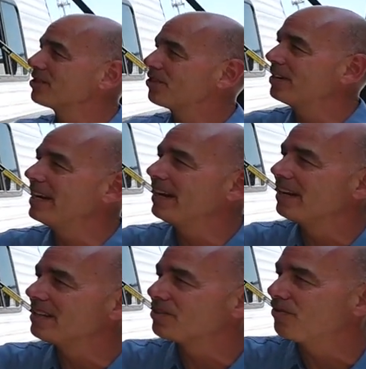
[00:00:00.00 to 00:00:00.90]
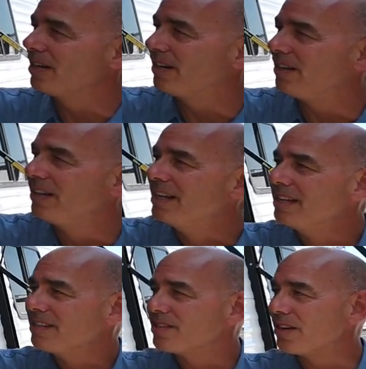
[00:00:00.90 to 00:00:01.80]
screen as well.
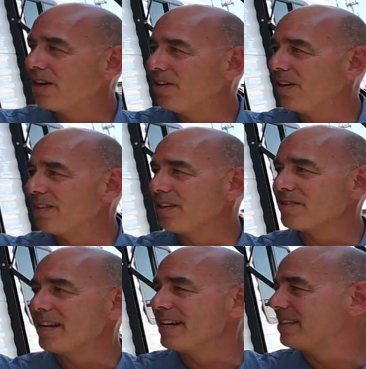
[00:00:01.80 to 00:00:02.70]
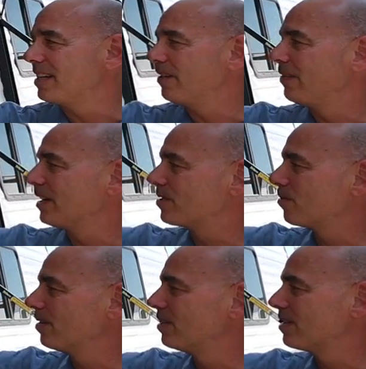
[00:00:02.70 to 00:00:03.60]
So on those nice evenings
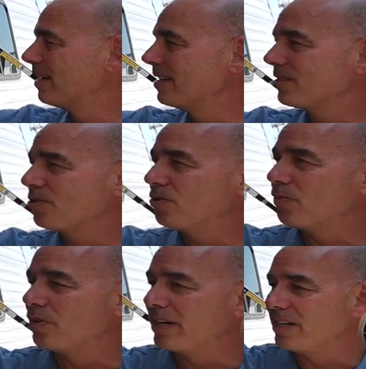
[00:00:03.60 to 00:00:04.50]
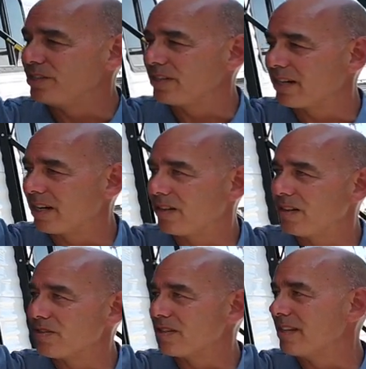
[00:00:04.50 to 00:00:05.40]
where there's a nice cool breeze, you can
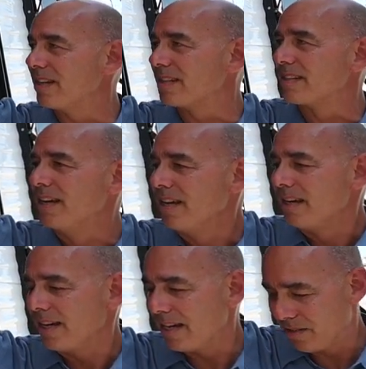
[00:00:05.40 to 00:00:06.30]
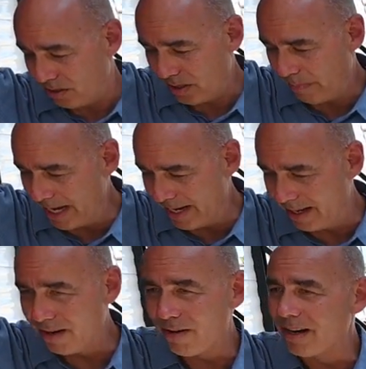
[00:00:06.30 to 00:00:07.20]
close this to the
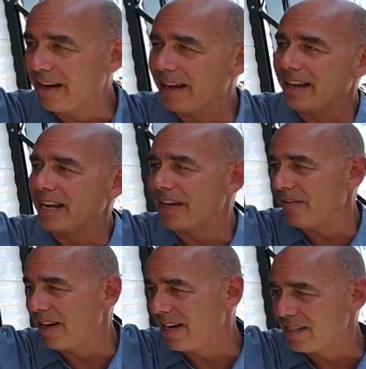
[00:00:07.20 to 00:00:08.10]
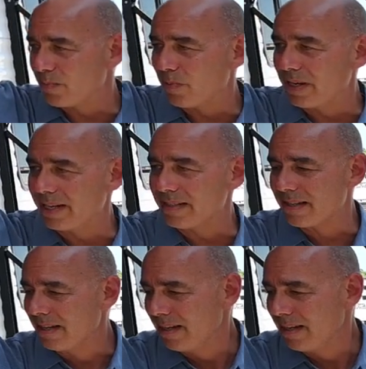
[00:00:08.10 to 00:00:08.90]
patio area and have a nice breeze